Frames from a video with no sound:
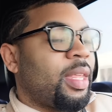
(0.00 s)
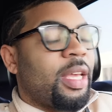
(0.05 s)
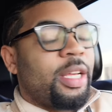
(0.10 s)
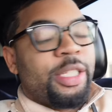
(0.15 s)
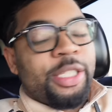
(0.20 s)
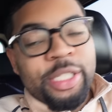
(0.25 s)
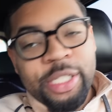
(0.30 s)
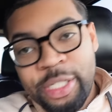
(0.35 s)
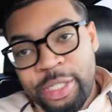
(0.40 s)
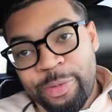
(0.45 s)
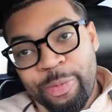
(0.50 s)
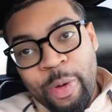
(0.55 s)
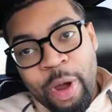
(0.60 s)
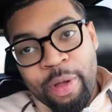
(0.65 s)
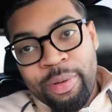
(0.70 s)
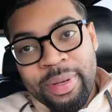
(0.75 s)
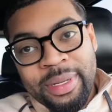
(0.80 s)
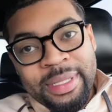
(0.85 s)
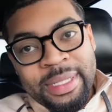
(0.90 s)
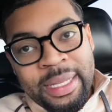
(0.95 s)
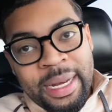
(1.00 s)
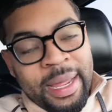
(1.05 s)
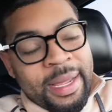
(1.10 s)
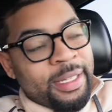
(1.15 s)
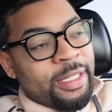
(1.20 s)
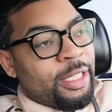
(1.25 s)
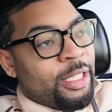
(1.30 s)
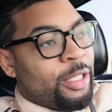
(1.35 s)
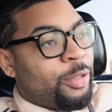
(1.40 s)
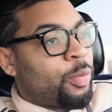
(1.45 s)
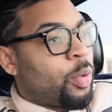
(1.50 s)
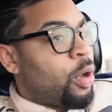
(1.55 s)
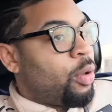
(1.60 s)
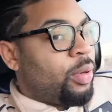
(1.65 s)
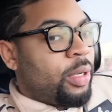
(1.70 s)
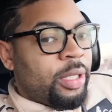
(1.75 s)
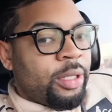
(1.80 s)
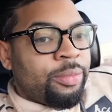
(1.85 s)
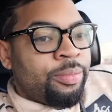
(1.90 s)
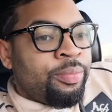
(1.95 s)
she's rolling today. She's
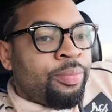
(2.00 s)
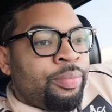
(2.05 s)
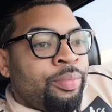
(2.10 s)
rolling.